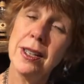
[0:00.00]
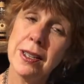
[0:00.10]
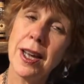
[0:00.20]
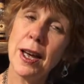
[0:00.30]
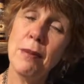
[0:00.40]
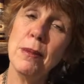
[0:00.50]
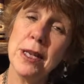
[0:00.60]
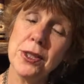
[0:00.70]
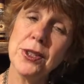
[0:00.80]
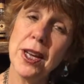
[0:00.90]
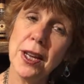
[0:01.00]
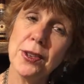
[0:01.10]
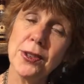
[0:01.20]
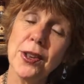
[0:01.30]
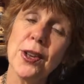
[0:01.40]
to come and see
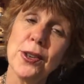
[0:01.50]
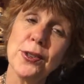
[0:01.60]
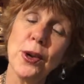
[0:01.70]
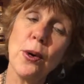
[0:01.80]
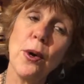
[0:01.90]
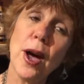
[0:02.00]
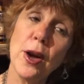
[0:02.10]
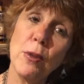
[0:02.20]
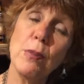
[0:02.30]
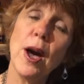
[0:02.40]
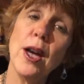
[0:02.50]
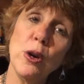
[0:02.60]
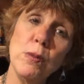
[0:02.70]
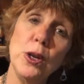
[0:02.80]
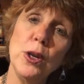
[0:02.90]
us. So I hope
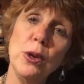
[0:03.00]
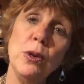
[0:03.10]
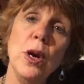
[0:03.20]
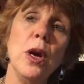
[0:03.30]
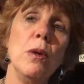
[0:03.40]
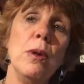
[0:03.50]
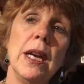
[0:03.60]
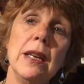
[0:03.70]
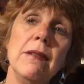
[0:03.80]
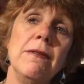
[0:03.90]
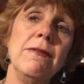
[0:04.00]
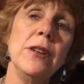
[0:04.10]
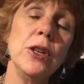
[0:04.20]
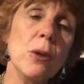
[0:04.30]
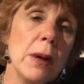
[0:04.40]
you do. We can
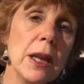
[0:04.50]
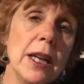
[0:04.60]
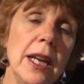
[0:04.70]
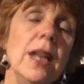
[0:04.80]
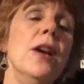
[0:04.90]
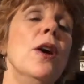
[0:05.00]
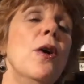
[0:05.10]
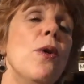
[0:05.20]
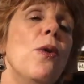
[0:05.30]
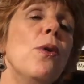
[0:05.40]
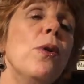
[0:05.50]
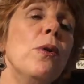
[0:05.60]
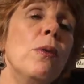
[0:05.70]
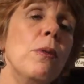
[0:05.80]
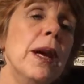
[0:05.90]
fill your belly,
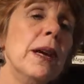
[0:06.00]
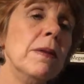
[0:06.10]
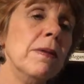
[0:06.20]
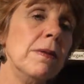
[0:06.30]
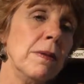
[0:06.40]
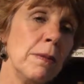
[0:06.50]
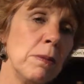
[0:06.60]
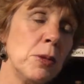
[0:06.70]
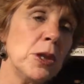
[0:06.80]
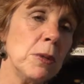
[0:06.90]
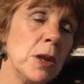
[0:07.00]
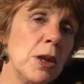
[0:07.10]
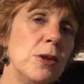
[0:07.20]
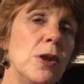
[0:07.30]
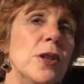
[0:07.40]
or we can put some
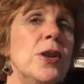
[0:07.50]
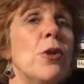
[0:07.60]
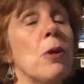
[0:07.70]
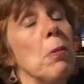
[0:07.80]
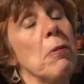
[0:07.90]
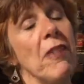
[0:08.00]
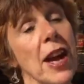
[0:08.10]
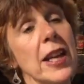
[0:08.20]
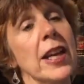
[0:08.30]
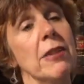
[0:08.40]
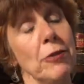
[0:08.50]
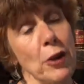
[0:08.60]
clothes on you, or provide a gift for